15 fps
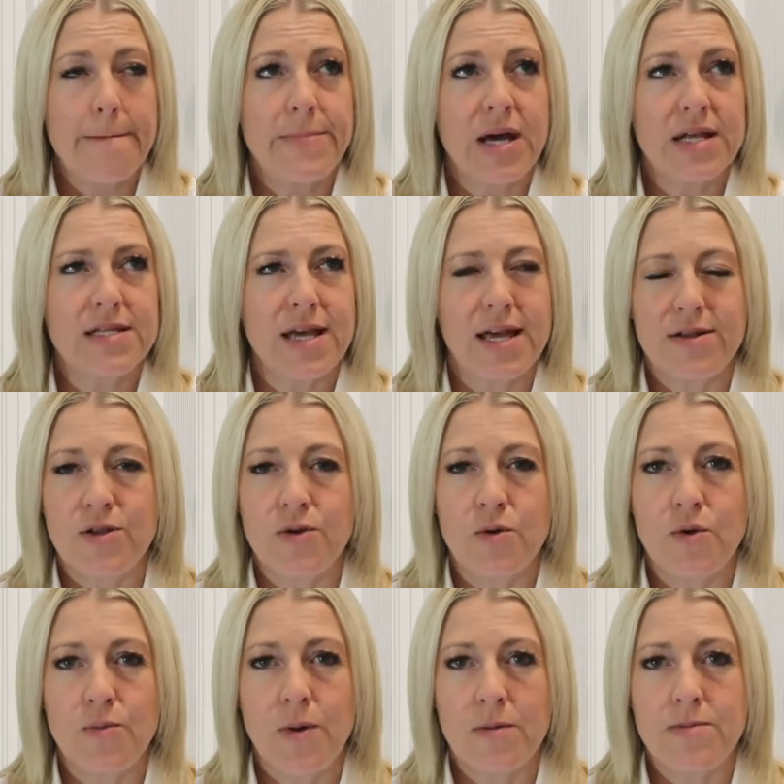and you're
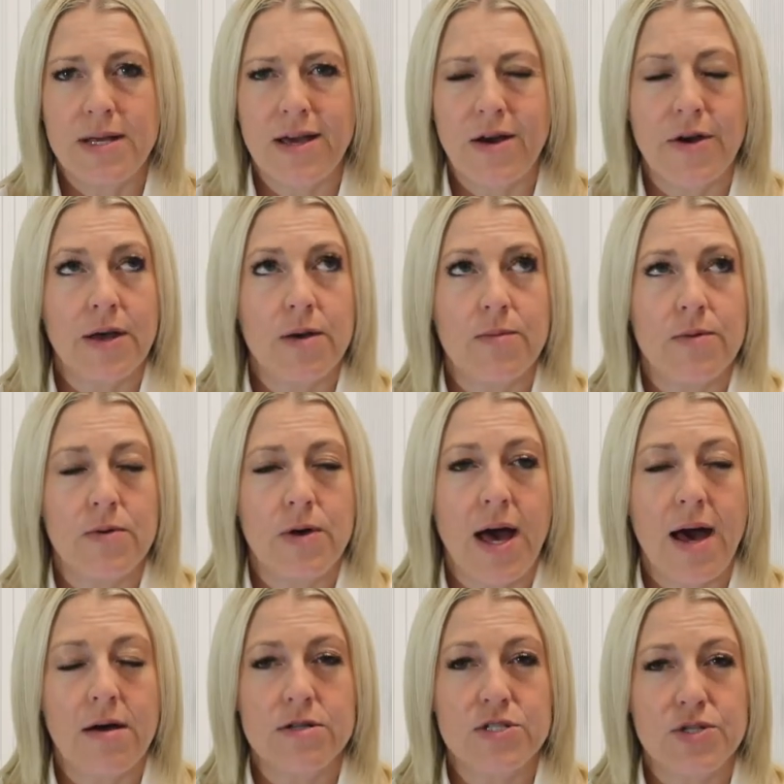all probably going, well,
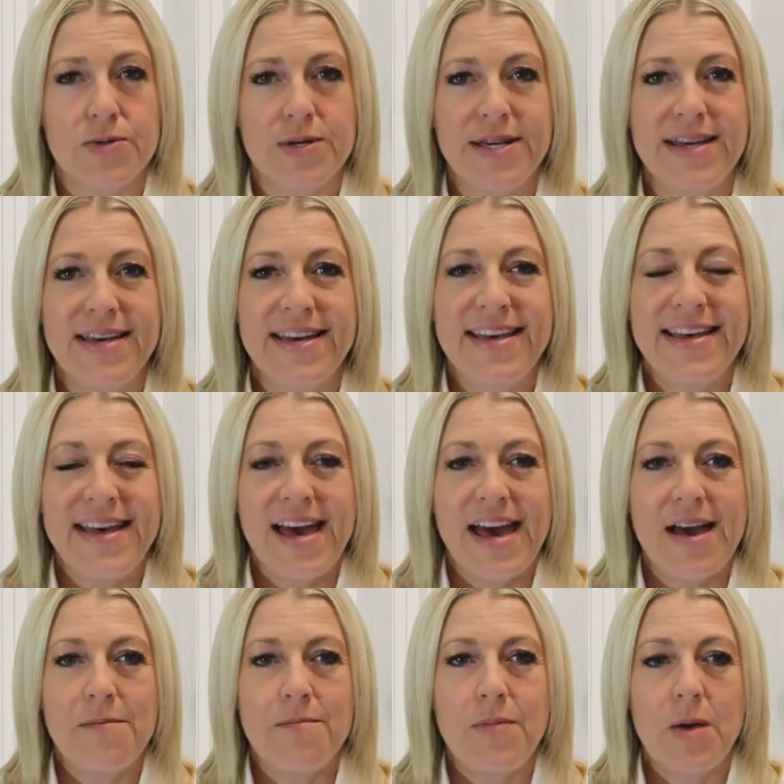how, Joy?
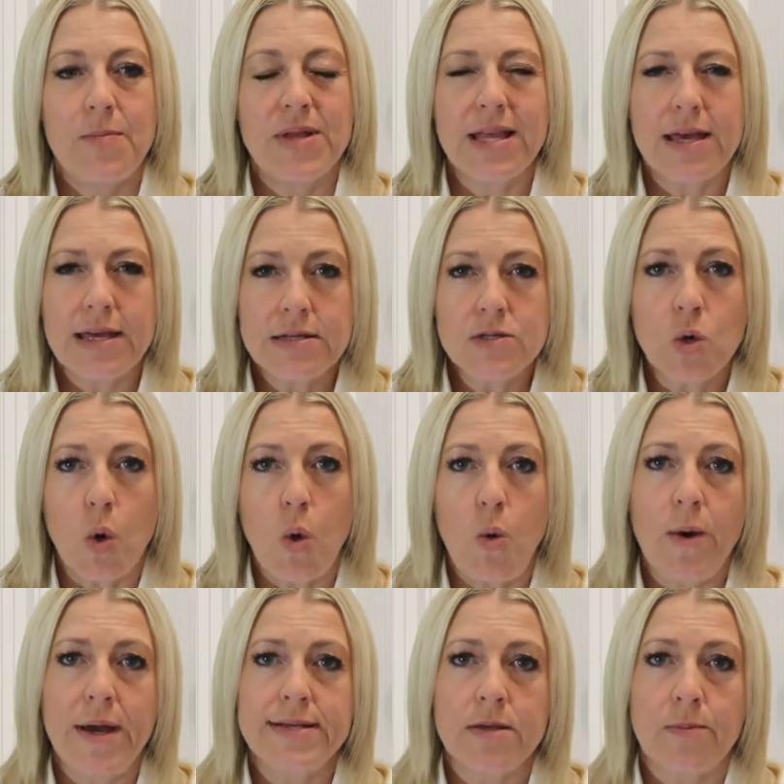But there is
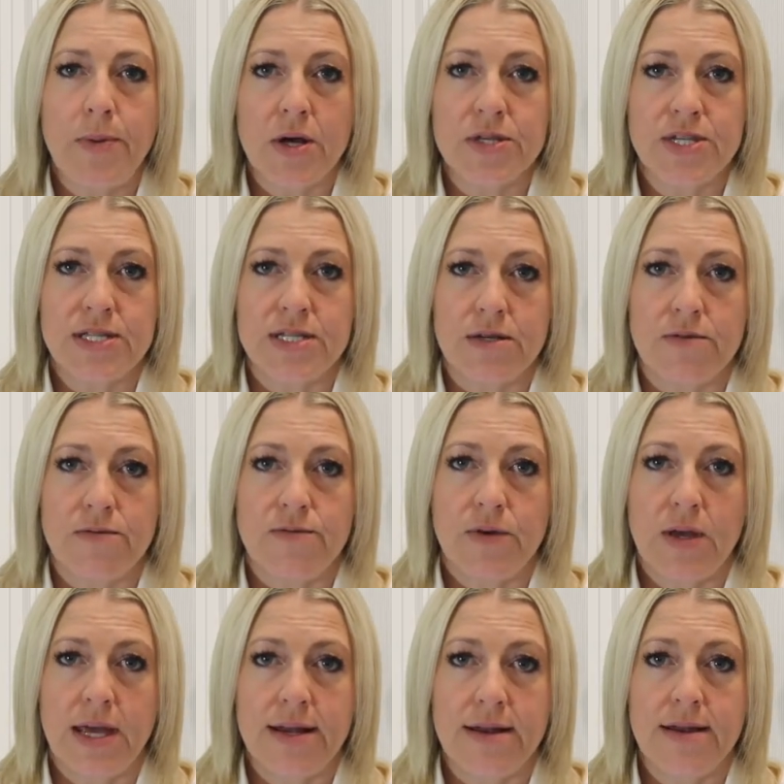always a
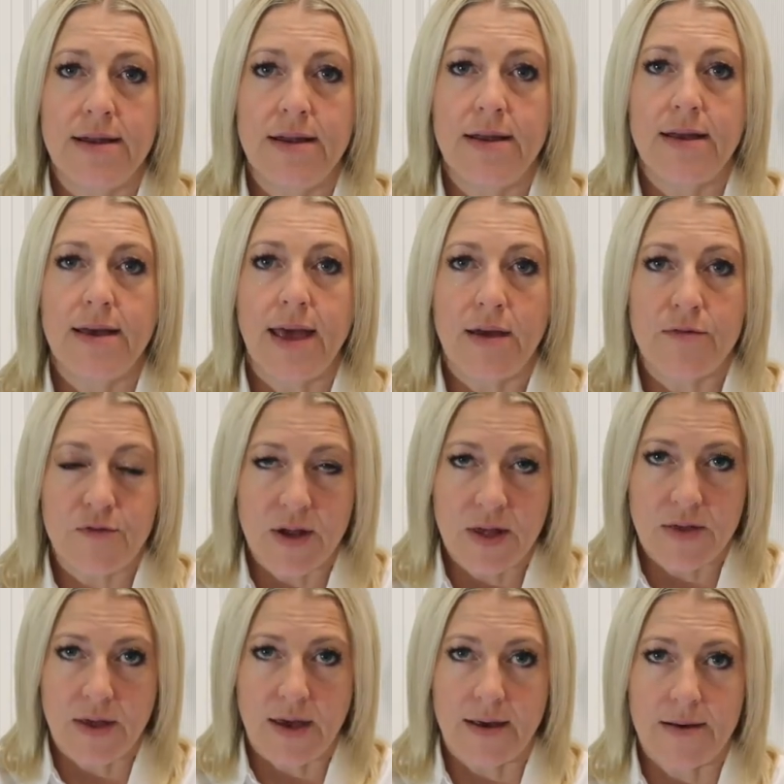positive in
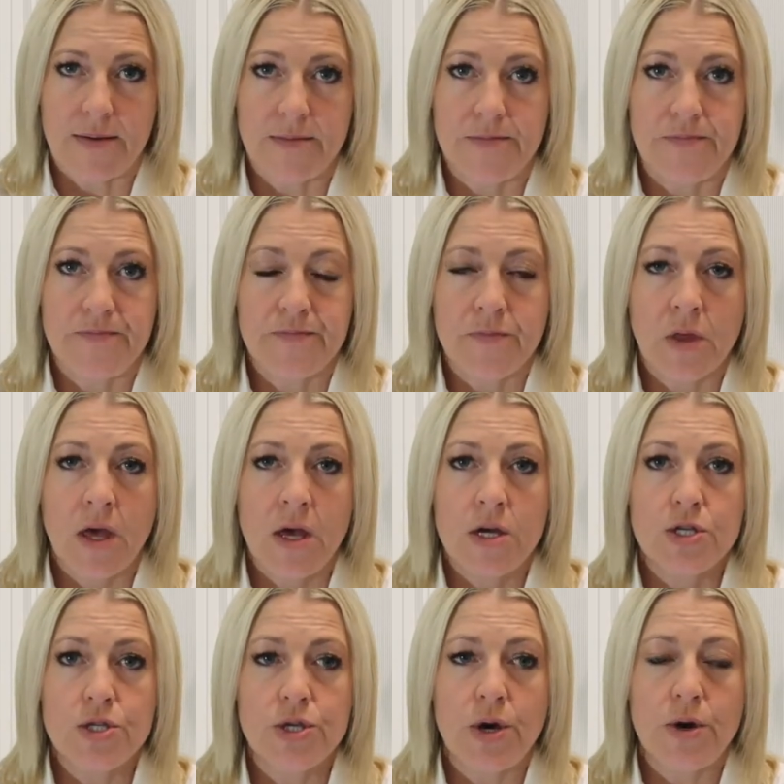everything.
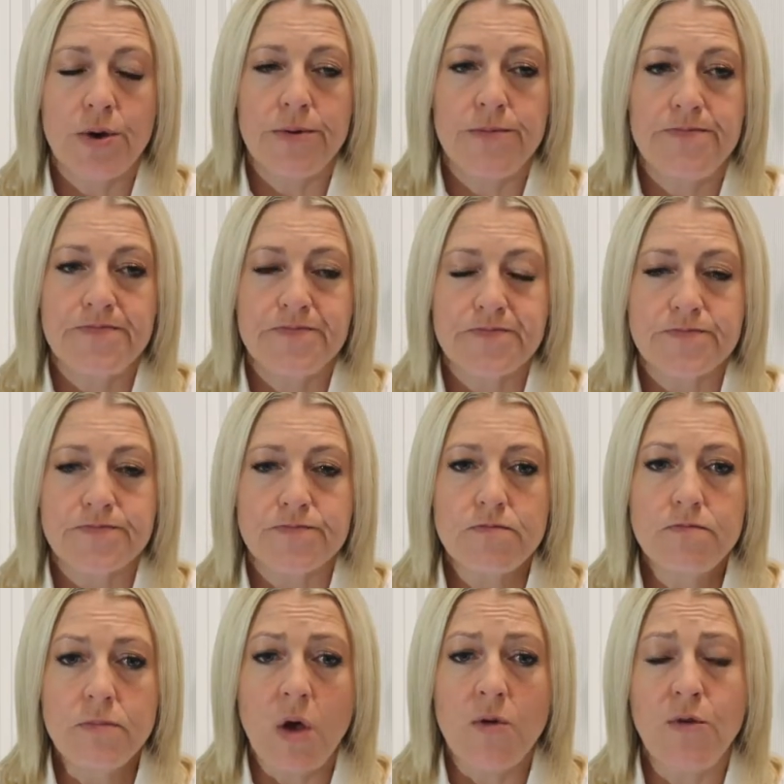So,
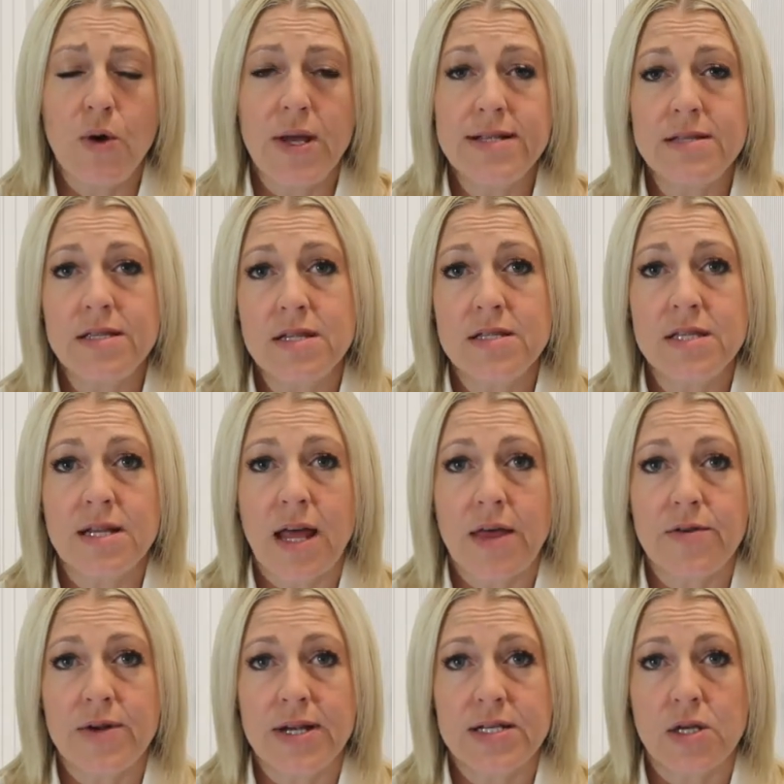for instance,
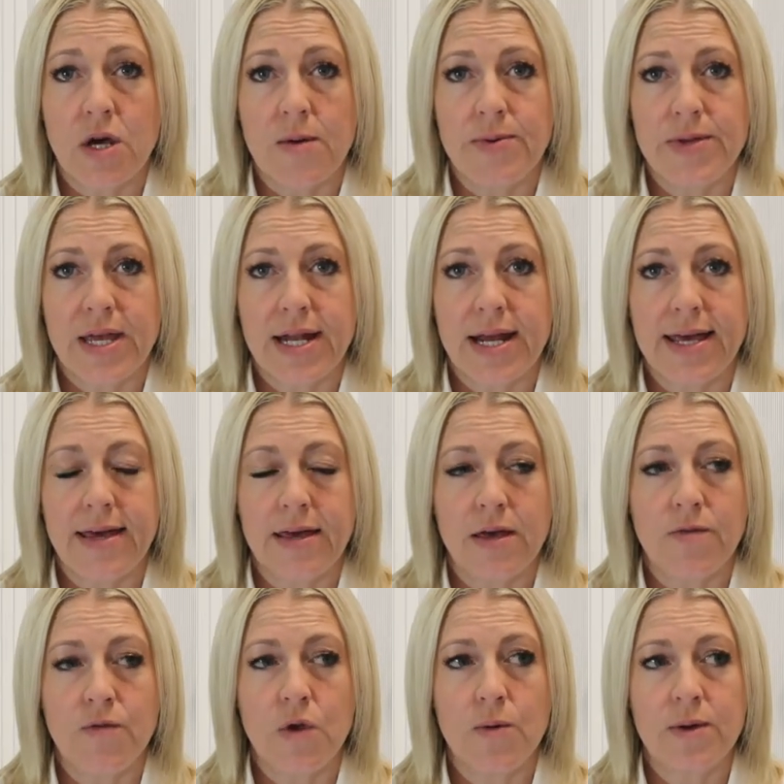another example that I can
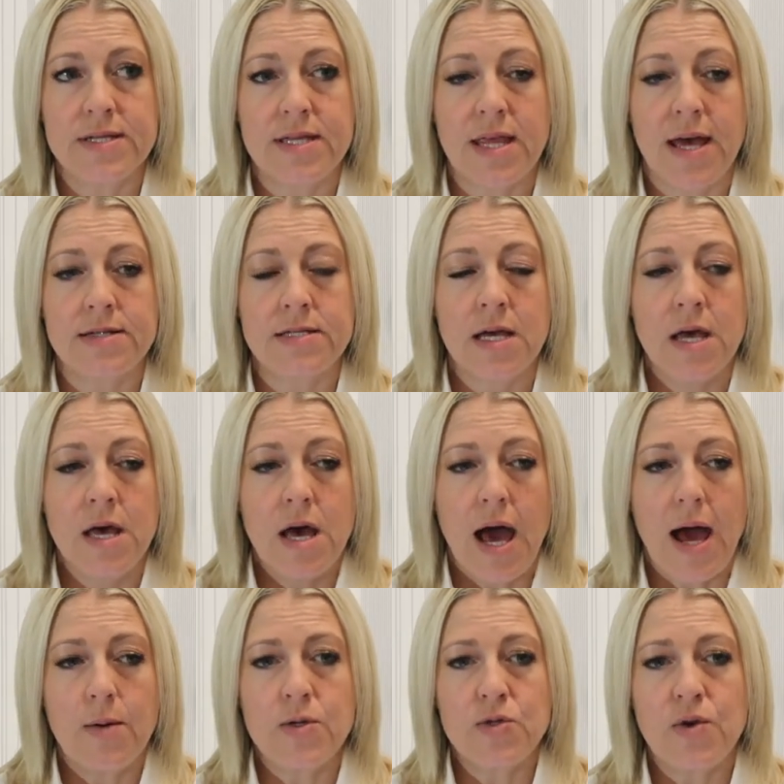give you is that
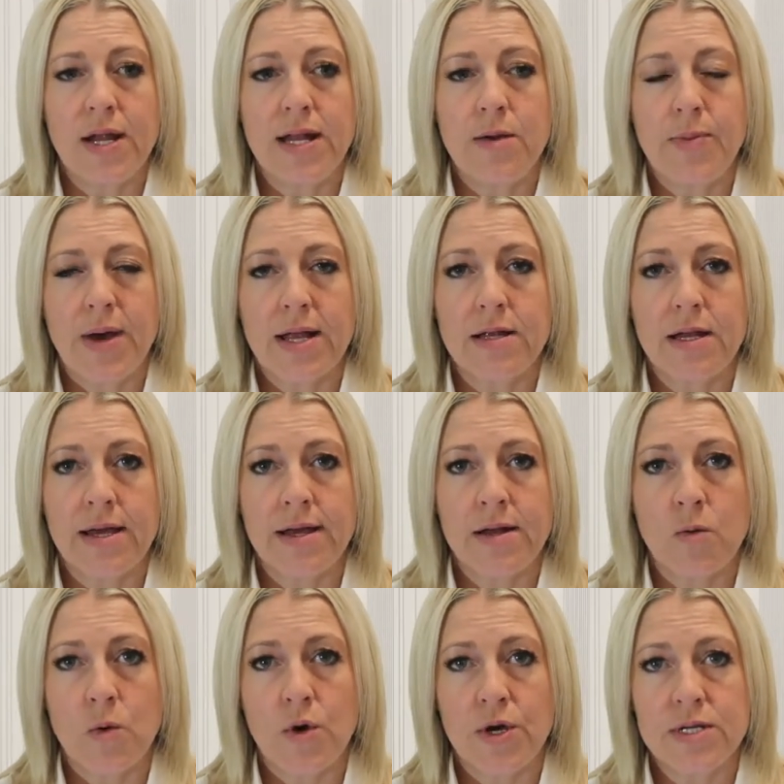I was really battling in
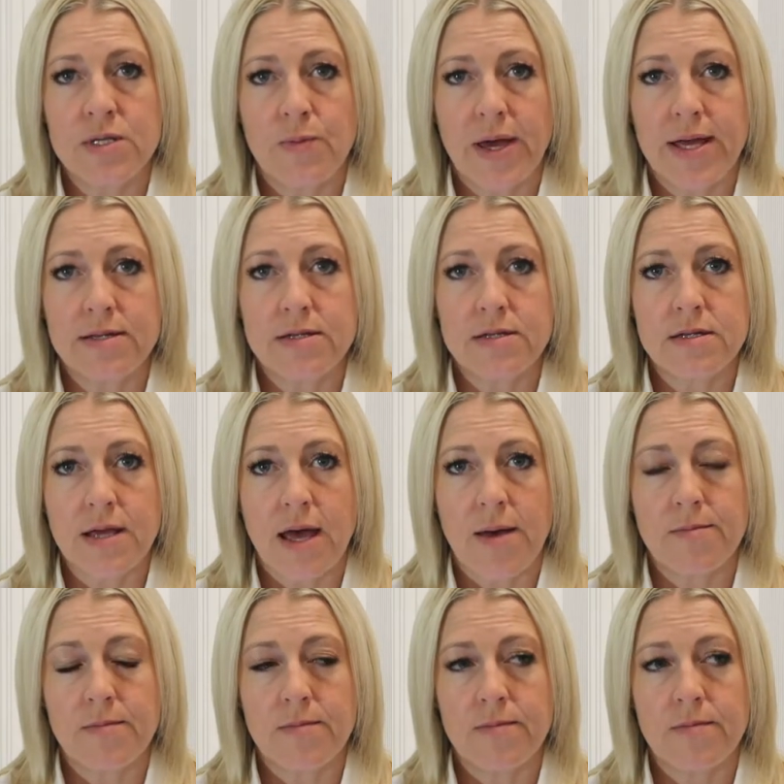a workspace
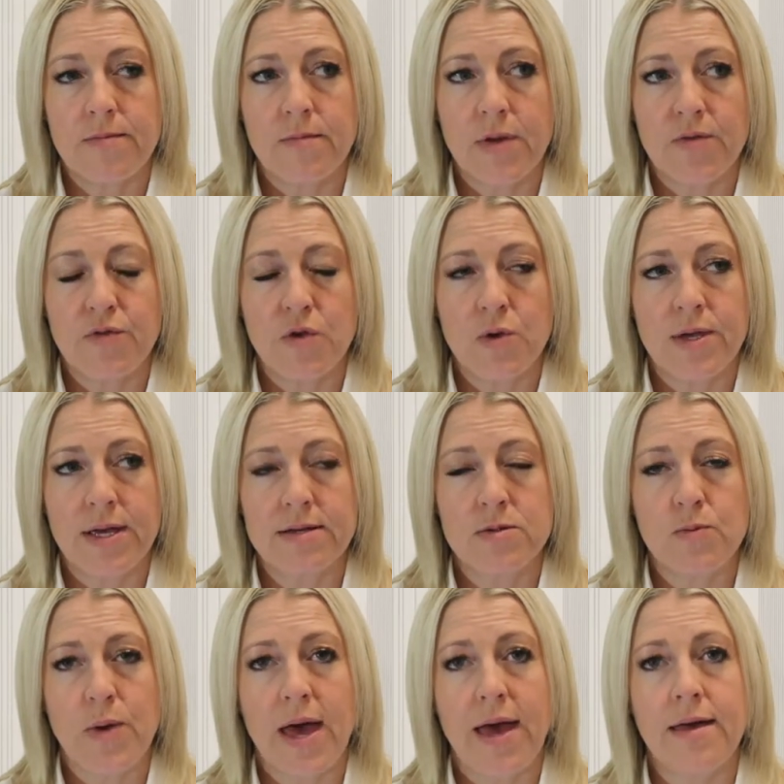a few years
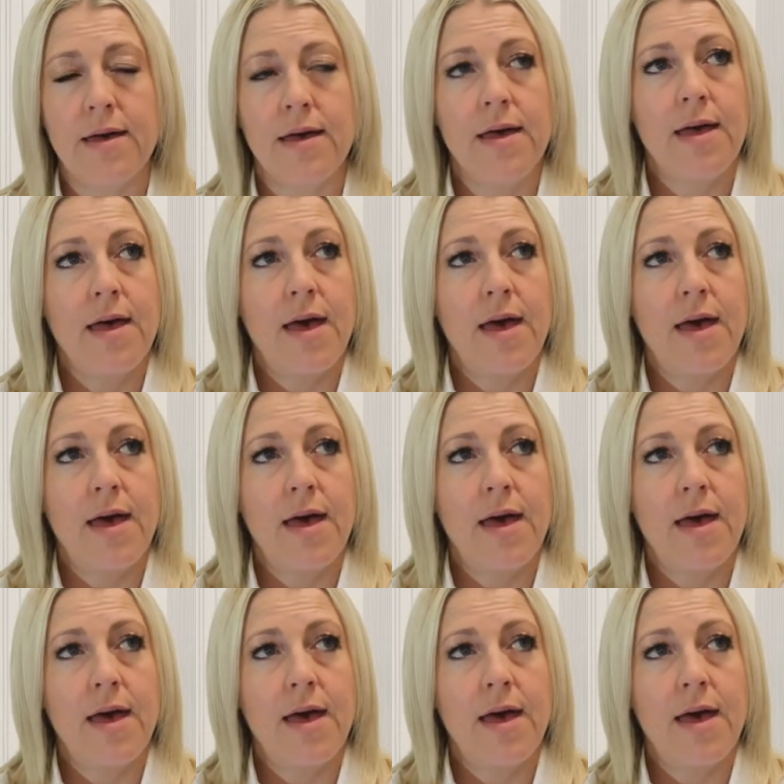back,